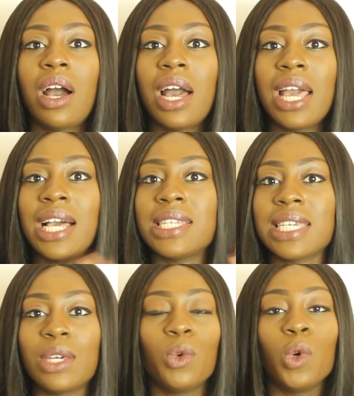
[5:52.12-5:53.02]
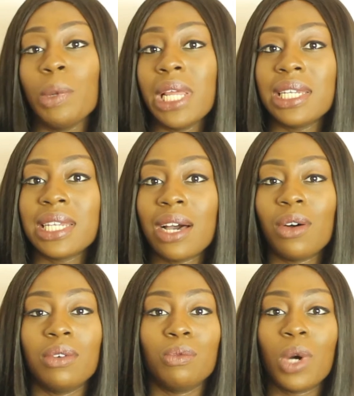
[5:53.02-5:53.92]
I had it all planned
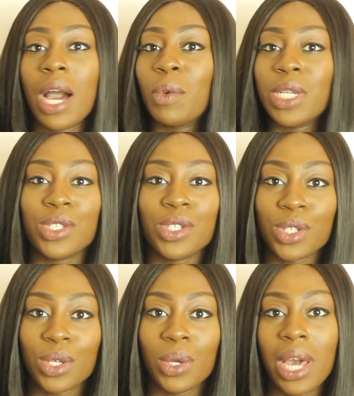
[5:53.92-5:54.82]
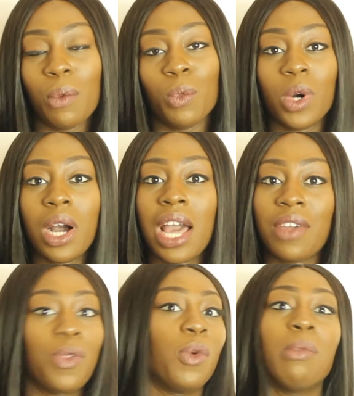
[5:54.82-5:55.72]
out on what I wanted to do and what I
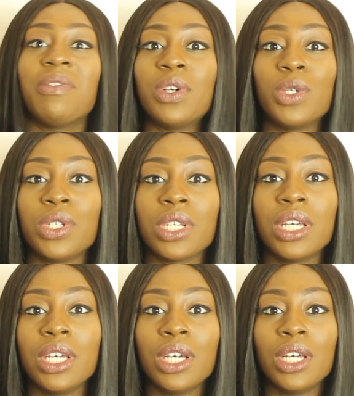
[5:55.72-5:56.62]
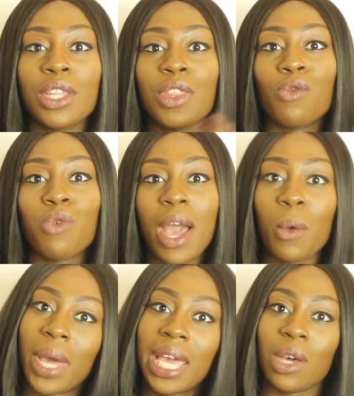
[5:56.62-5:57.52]
thought motherhood, the
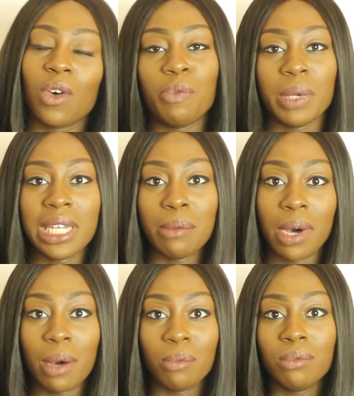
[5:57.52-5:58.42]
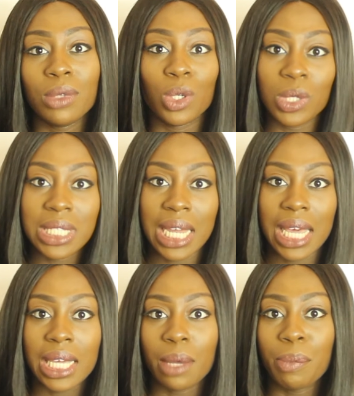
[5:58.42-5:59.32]
right way of being a mum looked
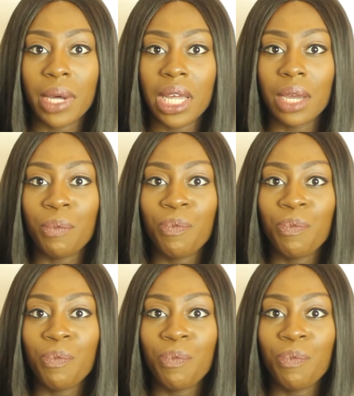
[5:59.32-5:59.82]
like. But